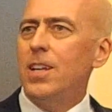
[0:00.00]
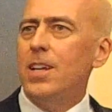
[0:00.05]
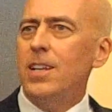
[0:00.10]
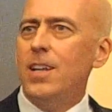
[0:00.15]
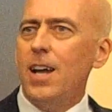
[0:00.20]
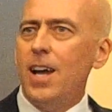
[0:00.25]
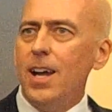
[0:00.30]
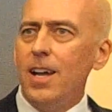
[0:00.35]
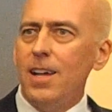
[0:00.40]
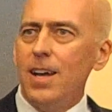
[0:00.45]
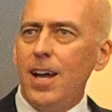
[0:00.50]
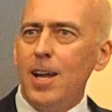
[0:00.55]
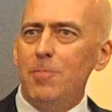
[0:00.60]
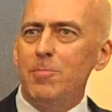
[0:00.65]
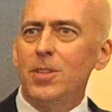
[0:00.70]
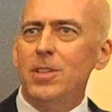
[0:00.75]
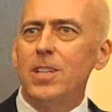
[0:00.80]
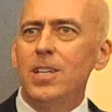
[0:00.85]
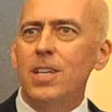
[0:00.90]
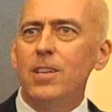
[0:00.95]
And I
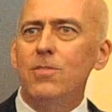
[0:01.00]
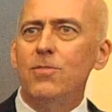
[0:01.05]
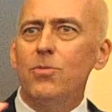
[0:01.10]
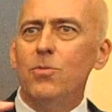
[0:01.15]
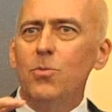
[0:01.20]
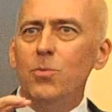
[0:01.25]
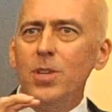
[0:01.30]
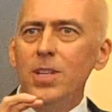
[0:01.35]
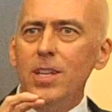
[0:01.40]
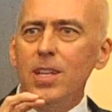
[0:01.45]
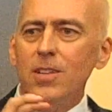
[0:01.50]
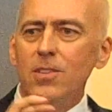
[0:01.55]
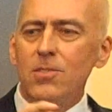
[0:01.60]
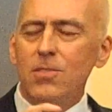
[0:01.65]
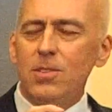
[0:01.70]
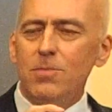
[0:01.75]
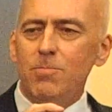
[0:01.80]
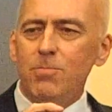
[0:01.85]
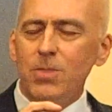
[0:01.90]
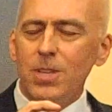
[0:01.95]
believe we need
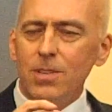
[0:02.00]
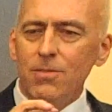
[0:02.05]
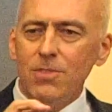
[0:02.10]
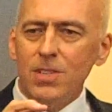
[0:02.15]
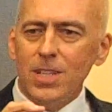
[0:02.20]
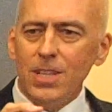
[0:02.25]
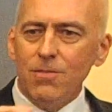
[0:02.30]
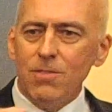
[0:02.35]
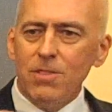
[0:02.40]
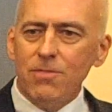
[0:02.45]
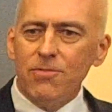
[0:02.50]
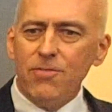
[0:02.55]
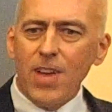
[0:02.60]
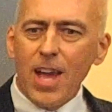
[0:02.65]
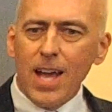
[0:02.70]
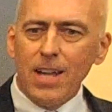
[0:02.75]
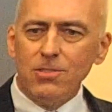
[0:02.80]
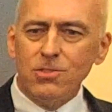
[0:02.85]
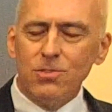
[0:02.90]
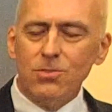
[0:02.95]
to pivot even
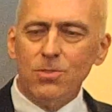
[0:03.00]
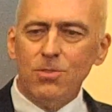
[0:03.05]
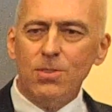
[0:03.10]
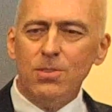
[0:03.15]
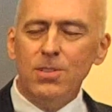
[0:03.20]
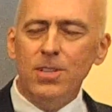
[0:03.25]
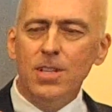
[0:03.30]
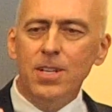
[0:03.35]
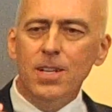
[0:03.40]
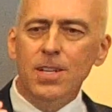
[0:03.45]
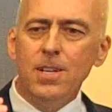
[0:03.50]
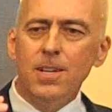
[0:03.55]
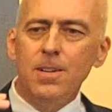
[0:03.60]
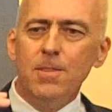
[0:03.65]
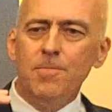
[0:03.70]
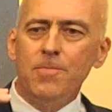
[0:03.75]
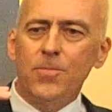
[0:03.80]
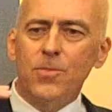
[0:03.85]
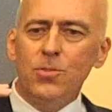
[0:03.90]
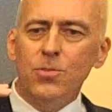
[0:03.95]
faster
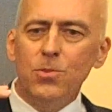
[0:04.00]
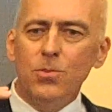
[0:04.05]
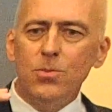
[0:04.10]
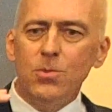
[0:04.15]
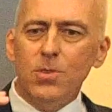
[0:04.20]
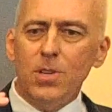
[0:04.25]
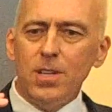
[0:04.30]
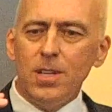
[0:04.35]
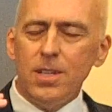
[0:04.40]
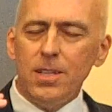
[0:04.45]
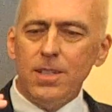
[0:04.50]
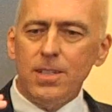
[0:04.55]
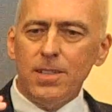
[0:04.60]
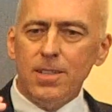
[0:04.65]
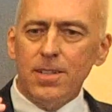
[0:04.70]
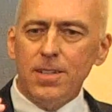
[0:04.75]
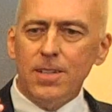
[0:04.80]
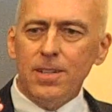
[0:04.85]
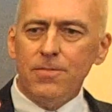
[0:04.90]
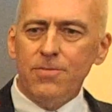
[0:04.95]
to a
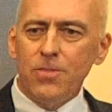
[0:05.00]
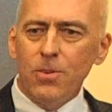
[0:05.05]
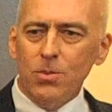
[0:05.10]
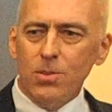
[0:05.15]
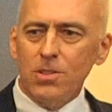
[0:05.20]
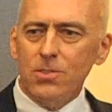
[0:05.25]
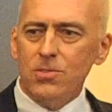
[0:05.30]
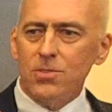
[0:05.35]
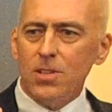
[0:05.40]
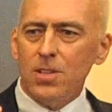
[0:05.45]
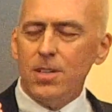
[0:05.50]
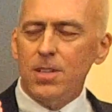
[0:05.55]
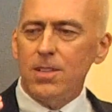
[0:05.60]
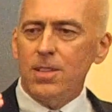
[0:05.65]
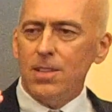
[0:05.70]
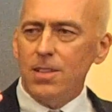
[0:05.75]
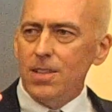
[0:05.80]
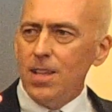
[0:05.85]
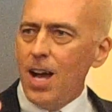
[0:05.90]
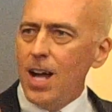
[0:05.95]
focus
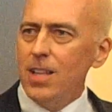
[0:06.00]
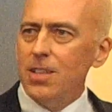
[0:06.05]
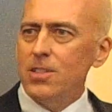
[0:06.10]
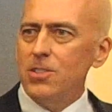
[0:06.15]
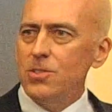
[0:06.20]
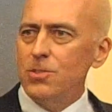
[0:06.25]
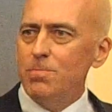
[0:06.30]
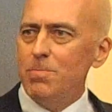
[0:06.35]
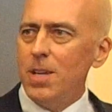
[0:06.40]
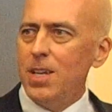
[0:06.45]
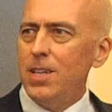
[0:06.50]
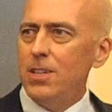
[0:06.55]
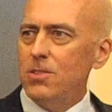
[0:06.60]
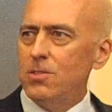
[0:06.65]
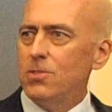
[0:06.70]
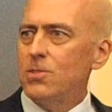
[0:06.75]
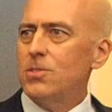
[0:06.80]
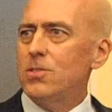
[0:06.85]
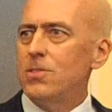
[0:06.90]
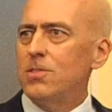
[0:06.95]
on
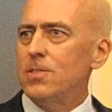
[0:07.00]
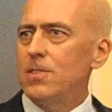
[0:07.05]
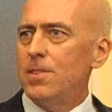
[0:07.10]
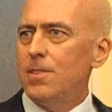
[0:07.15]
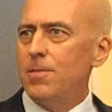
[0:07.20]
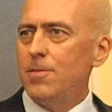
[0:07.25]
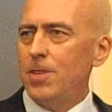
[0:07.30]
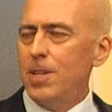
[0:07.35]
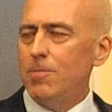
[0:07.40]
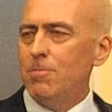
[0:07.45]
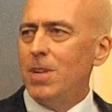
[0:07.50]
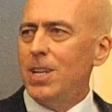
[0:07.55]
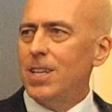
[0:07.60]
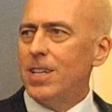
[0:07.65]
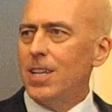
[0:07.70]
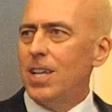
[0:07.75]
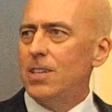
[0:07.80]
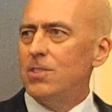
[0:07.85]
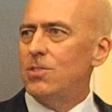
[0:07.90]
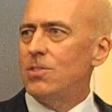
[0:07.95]
knowledge-based, in
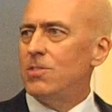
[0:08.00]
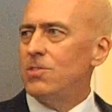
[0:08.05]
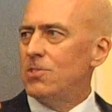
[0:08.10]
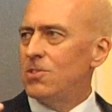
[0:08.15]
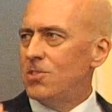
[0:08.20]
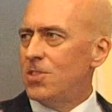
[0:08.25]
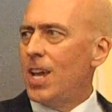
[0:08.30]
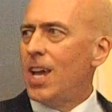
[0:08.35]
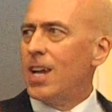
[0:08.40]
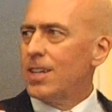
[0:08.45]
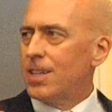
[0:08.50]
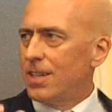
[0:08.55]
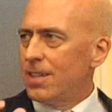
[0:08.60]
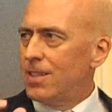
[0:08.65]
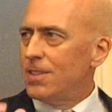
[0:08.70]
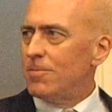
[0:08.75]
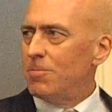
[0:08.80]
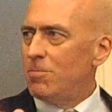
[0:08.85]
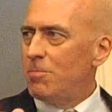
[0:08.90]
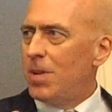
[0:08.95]
many cases,
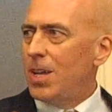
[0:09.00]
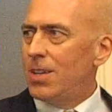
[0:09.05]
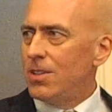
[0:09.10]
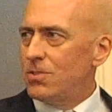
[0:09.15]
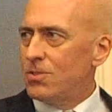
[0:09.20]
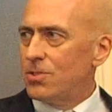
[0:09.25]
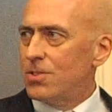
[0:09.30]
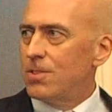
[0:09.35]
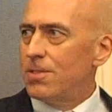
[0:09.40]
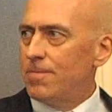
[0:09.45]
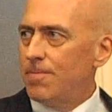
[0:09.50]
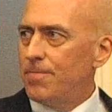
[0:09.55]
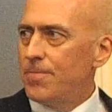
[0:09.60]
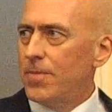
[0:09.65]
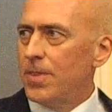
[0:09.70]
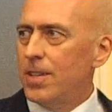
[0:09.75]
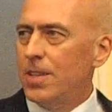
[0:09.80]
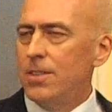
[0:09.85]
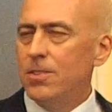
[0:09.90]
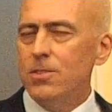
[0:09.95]
tech-based
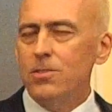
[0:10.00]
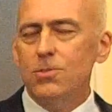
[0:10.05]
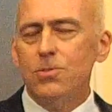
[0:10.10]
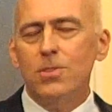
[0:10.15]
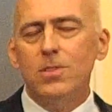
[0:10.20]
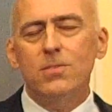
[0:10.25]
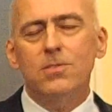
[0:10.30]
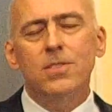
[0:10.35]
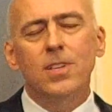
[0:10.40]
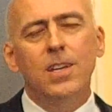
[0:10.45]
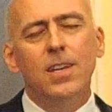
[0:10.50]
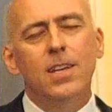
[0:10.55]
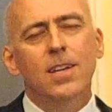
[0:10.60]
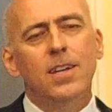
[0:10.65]
industries.